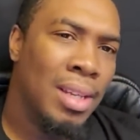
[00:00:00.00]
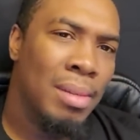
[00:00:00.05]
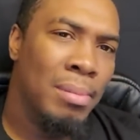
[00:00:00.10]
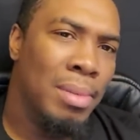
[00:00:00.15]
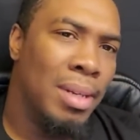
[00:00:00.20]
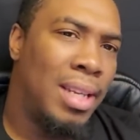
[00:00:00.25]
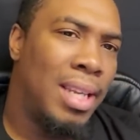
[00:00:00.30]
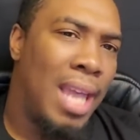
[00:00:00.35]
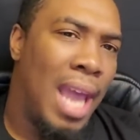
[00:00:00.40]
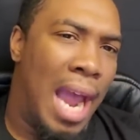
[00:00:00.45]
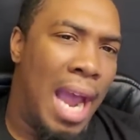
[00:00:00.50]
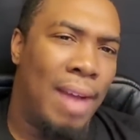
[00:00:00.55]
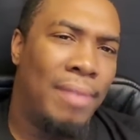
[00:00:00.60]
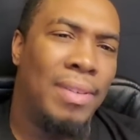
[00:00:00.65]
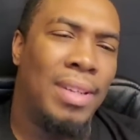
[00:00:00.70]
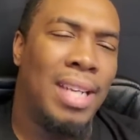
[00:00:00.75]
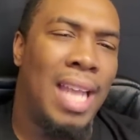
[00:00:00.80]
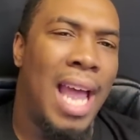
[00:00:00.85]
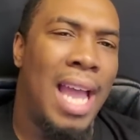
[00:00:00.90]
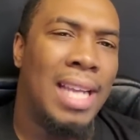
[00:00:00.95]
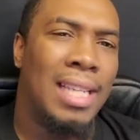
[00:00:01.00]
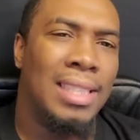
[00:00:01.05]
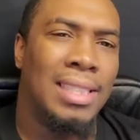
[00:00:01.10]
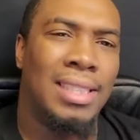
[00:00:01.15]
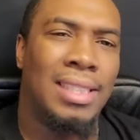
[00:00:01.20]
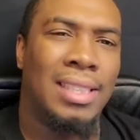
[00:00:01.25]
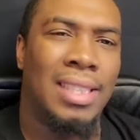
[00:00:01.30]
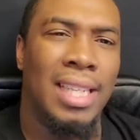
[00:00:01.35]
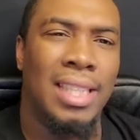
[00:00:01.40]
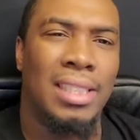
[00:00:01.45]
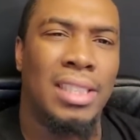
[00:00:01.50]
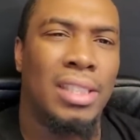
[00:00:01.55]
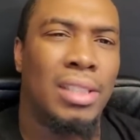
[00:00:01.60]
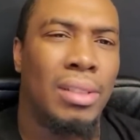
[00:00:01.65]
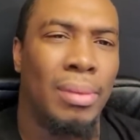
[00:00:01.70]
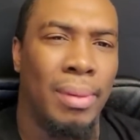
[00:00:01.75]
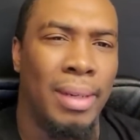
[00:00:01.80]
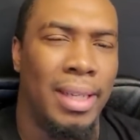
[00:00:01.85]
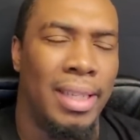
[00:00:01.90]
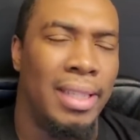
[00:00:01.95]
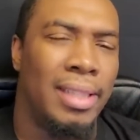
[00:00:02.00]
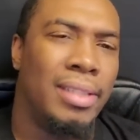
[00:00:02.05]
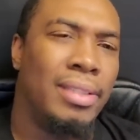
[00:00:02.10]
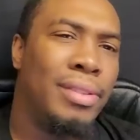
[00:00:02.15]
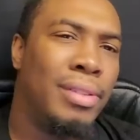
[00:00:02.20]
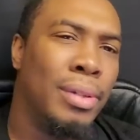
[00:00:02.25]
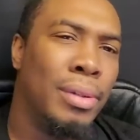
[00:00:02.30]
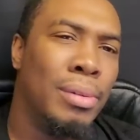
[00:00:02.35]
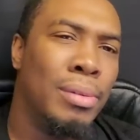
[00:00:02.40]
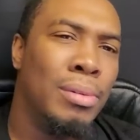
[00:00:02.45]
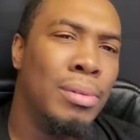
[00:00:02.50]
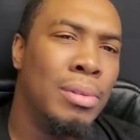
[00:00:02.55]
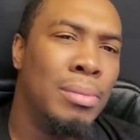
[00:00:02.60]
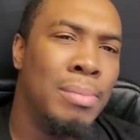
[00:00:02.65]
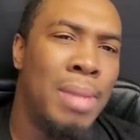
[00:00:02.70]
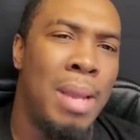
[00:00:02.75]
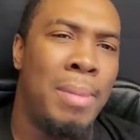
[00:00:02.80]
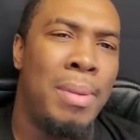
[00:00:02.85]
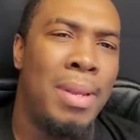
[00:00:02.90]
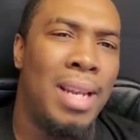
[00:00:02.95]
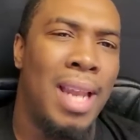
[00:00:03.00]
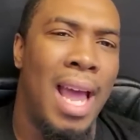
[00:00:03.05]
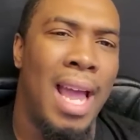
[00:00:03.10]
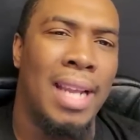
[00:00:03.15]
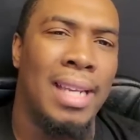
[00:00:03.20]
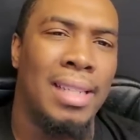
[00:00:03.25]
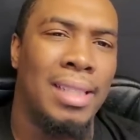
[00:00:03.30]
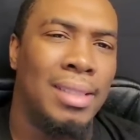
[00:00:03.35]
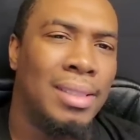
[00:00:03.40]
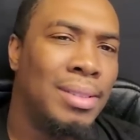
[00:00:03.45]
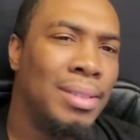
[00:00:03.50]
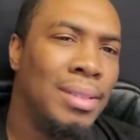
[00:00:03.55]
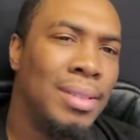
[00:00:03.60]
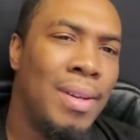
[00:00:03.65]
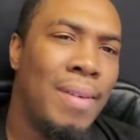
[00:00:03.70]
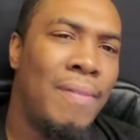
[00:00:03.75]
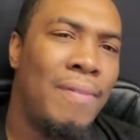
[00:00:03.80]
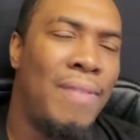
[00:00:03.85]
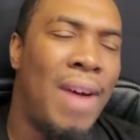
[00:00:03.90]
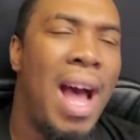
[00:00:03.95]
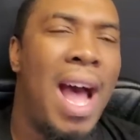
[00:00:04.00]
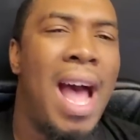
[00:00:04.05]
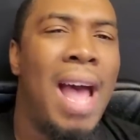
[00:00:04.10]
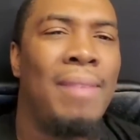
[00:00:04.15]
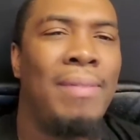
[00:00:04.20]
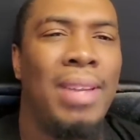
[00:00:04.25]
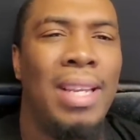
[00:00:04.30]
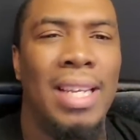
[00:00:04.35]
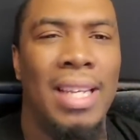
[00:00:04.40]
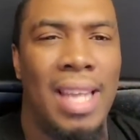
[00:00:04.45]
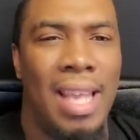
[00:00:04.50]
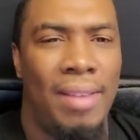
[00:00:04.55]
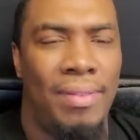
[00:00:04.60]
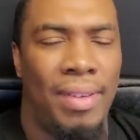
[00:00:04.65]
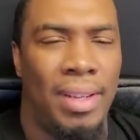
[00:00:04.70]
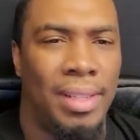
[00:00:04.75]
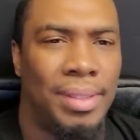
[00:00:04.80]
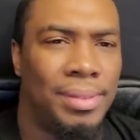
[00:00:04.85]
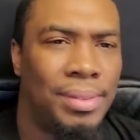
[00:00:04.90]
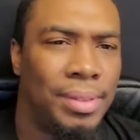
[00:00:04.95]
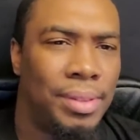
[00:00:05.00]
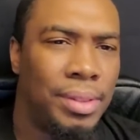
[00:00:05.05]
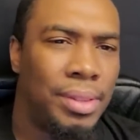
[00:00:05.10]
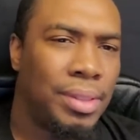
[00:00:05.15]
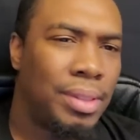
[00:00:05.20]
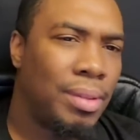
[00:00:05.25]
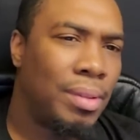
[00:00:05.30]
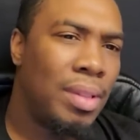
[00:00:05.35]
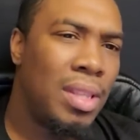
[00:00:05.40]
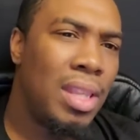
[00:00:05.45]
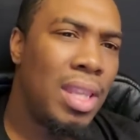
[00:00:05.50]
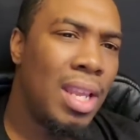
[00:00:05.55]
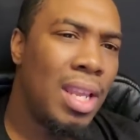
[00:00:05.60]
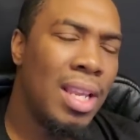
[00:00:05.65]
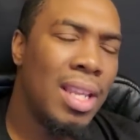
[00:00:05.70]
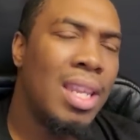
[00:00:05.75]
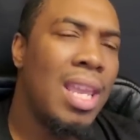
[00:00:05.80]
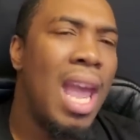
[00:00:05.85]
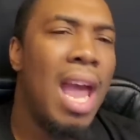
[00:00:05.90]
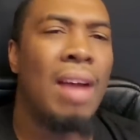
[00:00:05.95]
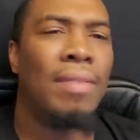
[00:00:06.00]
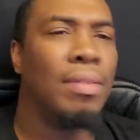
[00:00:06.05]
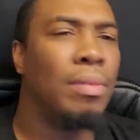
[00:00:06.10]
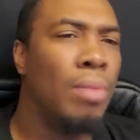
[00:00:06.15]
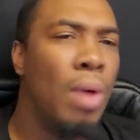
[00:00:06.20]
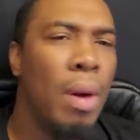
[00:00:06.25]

But Calvin like 6'3". Dude maybe like 5'11". Calvin